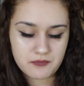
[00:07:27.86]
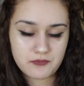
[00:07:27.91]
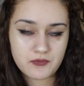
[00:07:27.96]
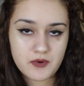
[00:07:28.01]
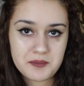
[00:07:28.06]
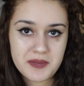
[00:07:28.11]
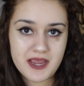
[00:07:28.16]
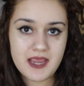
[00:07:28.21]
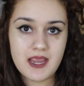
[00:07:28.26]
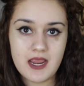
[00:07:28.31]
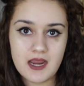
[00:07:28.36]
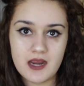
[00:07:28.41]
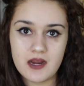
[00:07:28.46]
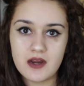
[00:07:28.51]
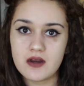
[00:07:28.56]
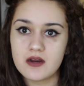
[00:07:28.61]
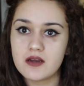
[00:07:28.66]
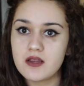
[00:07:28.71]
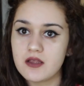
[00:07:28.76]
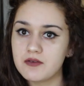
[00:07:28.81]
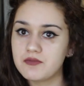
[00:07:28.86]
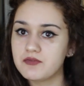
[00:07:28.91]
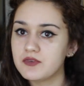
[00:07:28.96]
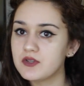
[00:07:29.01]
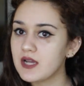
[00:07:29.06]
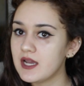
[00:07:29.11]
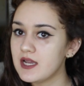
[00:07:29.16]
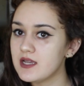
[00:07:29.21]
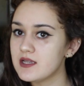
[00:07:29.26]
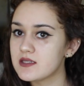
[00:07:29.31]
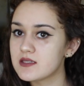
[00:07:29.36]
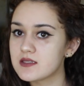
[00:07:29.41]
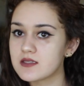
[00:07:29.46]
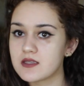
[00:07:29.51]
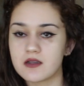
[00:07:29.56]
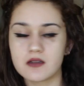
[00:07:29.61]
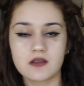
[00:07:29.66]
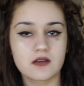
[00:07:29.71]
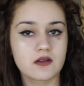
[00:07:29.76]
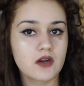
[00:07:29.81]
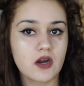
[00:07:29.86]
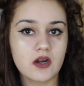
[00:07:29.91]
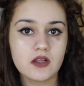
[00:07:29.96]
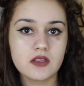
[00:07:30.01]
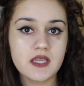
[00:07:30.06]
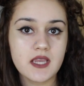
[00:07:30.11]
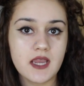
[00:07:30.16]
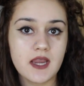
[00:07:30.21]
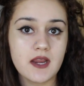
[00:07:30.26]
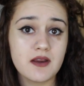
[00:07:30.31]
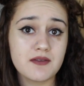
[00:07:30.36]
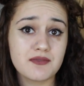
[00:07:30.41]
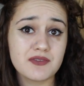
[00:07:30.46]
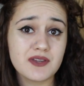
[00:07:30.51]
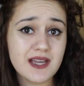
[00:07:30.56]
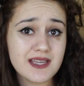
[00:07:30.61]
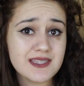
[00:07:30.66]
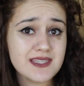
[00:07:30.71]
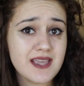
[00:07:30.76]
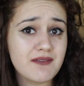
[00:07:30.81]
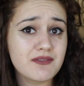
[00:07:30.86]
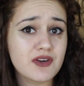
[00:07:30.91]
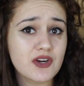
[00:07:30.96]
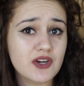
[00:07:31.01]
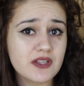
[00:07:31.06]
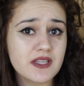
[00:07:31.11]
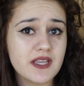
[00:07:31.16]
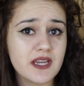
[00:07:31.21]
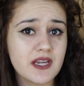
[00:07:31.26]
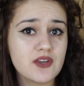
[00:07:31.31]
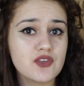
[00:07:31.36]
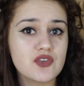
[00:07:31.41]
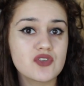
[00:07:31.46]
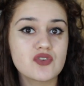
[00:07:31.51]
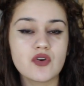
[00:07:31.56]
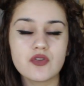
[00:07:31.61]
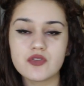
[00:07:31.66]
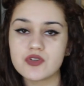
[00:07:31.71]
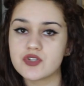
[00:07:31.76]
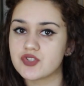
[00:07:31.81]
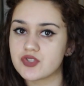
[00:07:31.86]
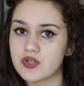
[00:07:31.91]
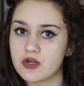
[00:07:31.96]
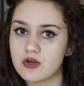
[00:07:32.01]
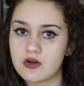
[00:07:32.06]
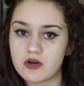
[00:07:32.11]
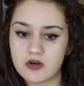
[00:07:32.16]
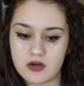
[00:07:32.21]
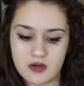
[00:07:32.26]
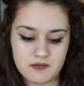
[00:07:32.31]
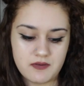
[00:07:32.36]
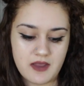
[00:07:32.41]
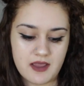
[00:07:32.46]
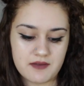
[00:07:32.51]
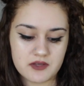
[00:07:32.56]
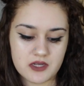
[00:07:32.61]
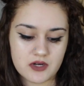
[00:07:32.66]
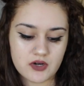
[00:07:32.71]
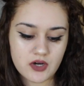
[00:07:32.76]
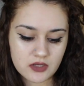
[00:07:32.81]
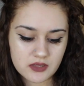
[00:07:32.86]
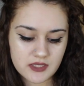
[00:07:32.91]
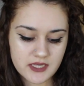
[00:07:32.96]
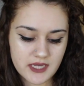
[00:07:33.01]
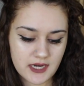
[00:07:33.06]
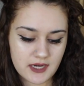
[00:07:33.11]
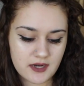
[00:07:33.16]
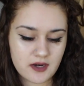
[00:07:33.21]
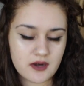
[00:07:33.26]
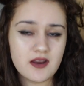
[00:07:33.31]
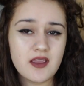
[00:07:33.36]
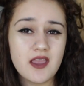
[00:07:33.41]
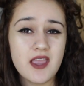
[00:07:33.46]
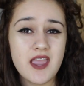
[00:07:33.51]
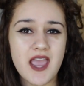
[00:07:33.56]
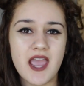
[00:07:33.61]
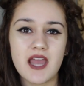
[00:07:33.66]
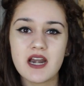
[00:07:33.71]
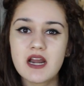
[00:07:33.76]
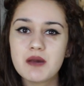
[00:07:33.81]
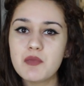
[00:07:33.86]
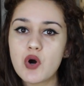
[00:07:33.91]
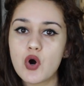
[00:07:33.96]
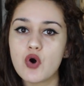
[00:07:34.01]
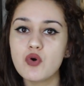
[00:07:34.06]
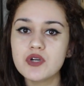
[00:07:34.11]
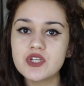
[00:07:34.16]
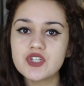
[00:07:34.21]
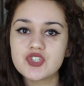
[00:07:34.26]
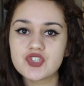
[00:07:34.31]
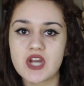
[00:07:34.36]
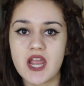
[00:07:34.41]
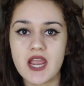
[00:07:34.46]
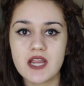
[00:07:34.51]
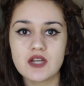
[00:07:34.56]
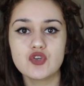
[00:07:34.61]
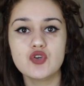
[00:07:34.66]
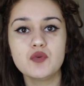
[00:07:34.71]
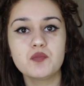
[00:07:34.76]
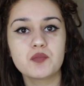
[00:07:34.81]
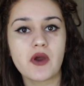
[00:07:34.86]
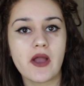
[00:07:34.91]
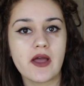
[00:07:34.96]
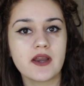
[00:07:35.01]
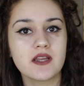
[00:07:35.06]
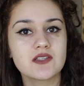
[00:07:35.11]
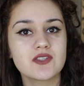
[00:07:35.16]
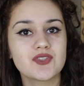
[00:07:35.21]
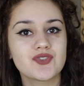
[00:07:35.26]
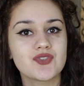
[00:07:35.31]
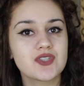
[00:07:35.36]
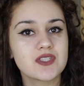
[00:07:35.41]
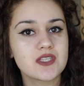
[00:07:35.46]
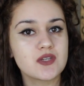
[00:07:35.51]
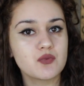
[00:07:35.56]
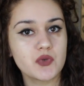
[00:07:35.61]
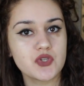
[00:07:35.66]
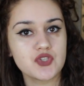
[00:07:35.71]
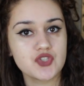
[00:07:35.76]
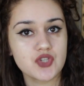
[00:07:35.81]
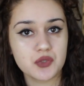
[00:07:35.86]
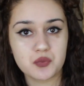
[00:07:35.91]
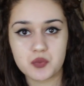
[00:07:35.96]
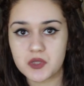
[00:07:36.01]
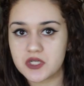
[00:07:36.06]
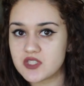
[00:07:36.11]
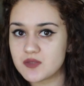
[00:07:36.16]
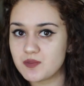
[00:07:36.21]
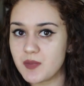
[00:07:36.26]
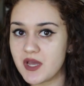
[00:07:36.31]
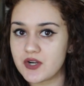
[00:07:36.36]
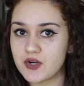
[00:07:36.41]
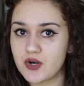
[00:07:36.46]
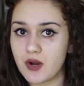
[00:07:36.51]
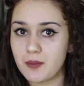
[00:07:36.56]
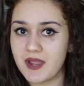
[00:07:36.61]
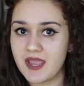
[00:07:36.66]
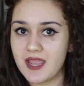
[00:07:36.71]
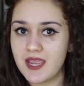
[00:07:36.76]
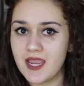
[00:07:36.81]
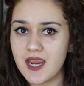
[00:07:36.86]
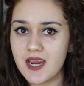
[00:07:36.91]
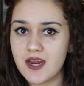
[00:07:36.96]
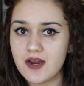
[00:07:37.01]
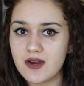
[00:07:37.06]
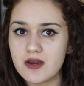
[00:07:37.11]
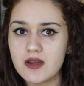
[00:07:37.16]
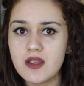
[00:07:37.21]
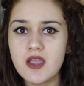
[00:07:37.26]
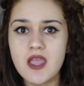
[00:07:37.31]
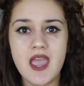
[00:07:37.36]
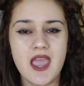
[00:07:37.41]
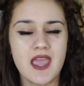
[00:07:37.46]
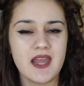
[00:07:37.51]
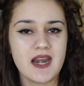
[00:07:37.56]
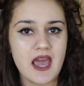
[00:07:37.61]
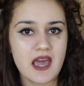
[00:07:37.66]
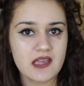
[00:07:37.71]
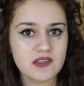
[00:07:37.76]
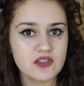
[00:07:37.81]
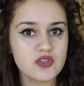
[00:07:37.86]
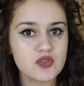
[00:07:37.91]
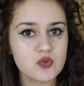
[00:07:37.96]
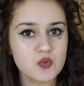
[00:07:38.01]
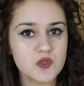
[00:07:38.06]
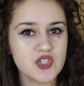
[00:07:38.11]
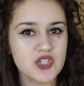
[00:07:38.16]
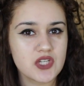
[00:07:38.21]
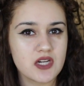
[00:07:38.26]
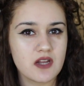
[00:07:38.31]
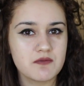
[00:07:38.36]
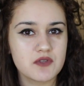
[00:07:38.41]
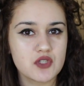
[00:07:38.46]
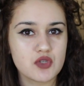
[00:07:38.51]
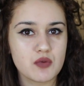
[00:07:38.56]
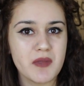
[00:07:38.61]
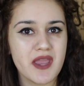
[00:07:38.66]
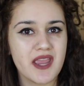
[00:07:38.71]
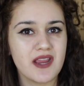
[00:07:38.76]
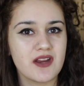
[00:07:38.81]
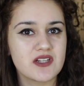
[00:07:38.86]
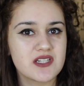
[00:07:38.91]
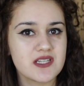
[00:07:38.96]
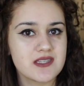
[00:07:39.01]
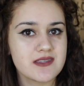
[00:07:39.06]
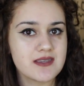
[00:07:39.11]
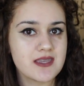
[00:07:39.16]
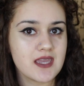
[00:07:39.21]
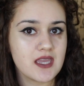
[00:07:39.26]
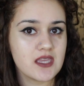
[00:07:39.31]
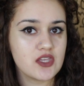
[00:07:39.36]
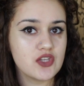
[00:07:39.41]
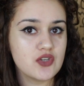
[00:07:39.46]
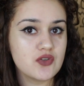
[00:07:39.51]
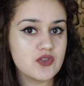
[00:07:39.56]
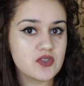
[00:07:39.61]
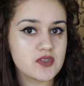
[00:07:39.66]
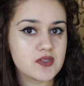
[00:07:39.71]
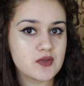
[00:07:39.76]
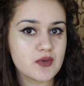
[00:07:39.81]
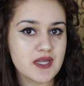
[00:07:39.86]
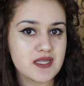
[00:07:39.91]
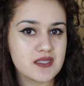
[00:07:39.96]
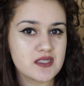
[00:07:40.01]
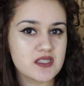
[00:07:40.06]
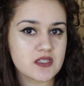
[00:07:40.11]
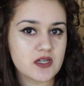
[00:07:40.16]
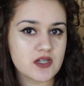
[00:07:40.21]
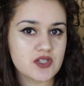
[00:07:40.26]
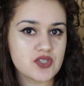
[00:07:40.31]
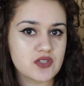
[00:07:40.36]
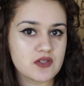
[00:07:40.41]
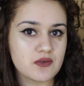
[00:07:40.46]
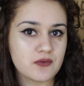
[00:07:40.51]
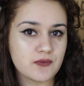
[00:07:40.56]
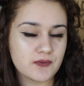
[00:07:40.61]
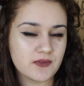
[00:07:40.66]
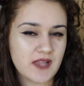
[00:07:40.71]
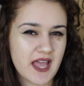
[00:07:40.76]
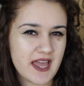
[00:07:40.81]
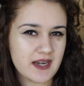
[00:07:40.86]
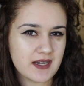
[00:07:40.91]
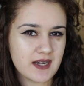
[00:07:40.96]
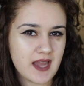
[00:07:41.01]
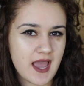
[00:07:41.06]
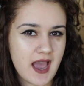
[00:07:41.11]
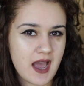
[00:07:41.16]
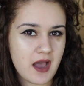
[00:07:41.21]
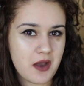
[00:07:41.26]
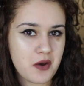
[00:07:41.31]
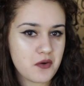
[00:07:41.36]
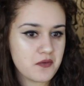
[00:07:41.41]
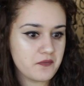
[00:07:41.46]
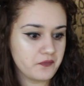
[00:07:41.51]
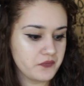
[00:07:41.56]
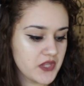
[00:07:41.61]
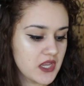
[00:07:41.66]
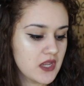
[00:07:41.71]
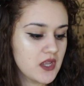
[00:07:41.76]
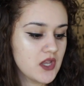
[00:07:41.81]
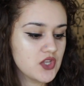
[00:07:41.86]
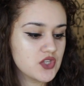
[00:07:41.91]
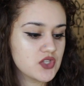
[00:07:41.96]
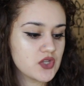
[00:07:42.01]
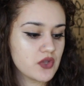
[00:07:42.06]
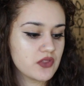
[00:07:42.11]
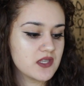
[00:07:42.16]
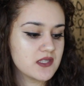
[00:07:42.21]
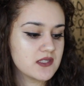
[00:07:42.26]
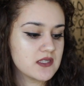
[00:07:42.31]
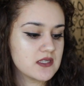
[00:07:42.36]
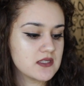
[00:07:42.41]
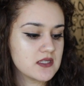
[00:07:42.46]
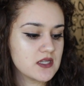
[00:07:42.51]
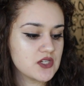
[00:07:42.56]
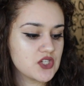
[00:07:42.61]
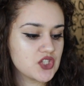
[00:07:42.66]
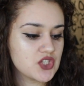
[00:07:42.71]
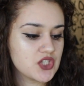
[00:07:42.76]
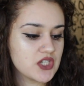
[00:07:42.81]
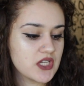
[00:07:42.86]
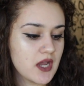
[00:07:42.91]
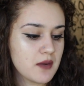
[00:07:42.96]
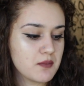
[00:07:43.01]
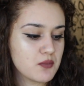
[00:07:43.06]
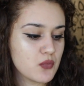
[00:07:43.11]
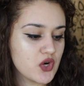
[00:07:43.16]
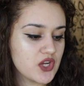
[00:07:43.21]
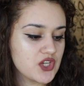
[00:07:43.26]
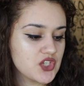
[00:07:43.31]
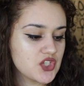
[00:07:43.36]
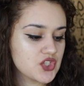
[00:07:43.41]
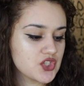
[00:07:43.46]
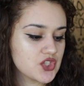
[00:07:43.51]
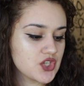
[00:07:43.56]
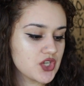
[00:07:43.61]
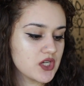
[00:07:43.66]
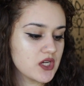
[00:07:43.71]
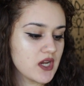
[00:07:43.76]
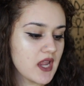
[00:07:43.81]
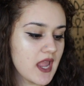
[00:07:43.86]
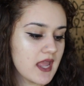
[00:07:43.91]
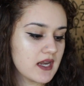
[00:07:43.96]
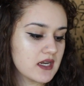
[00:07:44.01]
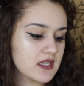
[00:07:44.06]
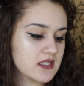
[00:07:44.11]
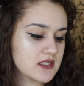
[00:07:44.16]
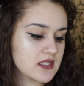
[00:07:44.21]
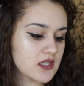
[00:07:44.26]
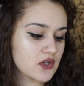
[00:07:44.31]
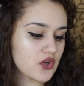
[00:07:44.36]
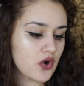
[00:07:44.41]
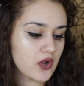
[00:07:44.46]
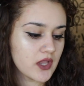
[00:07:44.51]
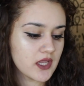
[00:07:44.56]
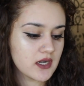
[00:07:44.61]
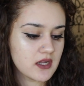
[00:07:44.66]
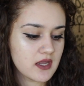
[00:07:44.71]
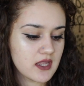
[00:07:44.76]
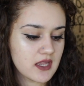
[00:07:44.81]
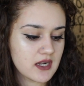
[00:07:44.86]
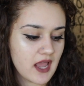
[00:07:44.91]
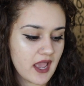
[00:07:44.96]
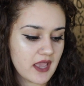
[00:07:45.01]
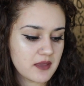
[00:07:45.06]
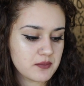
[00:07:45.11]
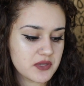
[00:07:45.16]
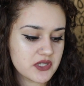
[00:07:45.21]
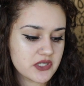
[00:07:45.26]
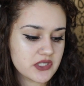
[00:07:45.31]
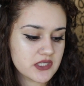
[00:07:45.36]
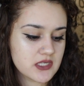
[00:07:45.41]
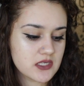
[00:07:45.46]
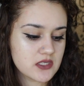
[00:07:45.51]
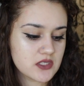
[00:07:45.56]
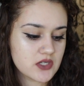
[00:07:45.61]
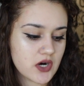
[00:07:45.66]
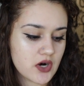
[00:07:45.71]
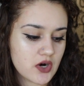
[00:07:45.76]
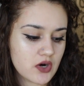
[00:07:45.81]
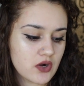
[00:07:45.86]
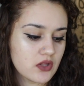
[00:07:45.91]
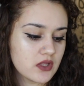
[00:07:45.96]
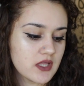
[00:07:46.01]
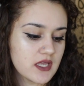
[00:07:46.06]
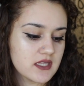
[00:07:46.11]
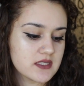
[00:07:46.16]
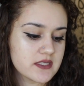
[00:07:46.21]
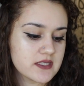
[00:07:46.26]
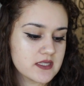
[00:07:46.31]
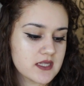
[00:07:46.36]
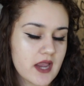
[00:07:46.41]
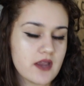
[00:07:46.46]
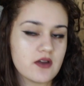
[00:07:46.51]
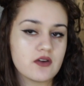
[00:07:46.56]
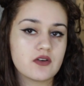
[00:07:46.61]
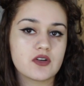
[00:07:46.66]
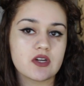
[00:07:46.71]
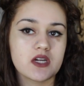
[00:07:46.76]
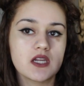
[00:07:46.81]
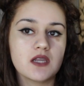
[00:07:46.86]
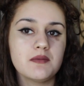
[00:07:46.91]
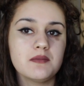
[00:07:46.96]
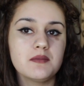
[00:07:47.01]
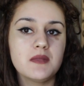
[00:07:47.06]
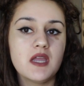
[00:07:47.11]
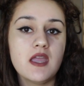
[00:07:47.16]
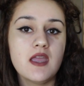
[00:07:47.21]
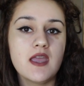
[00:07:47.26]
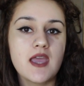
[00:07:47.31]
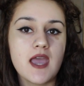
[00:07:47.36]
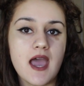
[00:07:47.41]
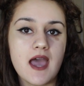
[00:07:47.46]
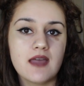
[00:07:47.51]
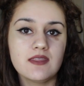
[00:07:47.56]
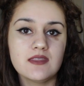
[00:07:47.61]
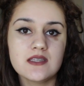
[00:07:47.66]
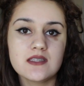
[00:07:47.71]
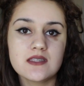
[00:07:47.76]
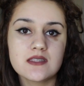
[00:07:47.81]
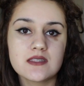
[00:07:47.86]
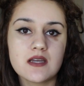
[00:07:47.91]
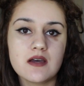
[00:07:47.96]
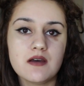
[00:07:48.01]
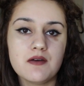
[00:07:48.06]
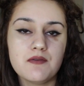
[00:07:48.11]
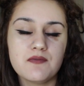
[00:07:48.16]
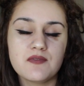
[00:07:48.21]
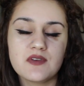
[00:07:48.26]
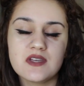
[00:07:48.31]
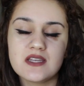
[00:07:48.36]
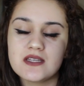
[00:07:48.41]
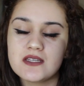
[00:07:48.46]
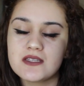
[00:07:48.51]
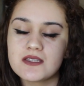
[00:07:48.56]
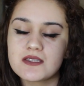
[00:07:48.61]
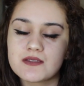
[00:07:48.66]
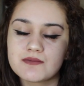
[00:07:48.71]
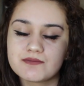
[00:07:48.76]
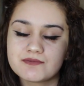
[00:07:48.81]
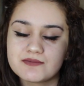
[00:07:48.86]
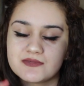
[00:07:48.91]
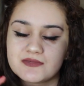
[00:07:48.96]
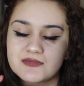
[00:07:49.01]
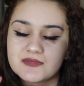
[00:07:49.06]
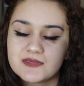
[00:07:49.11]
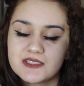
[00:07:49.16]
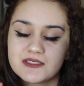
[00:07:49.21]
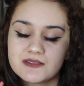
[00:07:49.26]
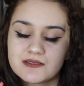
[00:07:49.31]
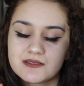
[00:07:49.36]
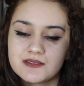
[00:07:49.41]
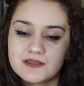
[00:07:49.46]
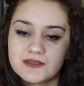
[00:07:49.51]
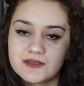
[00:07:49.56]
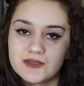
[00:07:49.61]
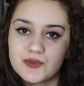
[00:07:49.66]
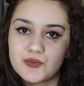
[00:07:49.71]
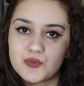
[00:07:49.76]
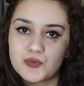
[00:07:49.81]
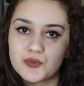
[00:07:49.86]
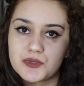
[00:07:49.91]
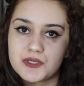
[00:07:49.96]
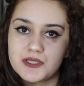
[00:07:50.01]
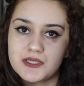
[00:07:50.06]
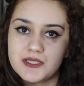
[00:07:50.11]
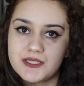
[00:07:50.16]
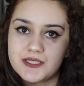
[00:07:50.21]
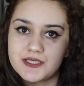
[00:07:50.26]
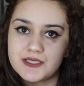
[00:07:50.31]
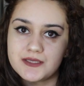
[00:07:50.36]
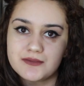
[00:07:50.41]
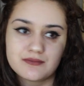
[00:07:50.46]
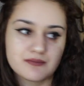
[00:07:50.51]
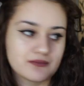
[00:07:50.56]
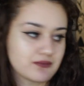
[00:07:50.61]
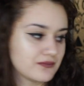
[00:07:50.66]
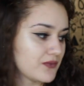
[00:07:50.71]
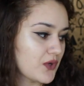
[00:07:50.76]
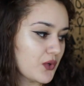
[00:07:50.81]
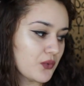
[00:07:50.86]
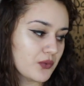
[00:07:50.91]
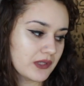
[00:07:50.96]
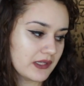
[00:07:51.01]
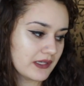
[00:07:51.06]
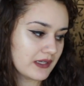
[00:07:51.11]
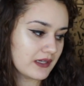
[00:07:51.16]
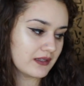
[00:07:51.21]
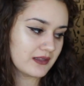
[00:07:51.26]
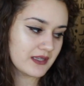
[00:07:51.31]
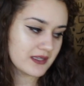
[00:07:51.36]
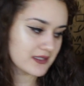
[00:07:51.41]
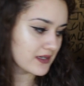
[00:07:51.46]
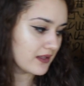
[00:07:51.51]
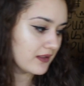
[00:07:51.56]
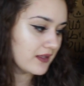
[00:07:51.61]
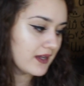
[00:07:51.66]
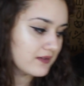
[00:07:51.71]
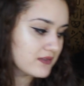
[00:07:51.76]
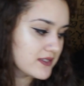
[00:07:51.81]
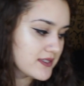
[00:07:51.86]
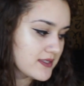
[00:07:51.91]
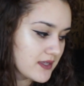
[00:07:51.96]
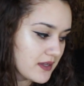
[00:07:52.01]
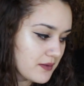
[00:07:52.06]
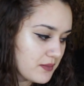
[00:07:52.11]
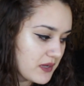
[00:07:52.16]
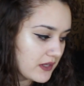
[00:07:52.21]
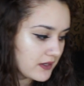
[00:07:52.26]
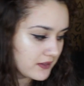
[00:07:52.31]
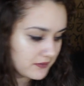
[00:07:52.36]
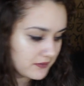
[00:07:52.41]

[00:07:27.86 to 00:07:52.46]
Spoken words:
for my hair, if you guys have curly hair, you know the struggle of having curly hair. And I'm always trying new products to see which one works better on my hair. And I had to switch it up so my hair doesn't get used to it and starts to flatten out. So this is the Shea Moisture, and it's the Coconut and Hibiscus Curl and Style Cream. And this stuff is really good. Really good. That's all I have to say about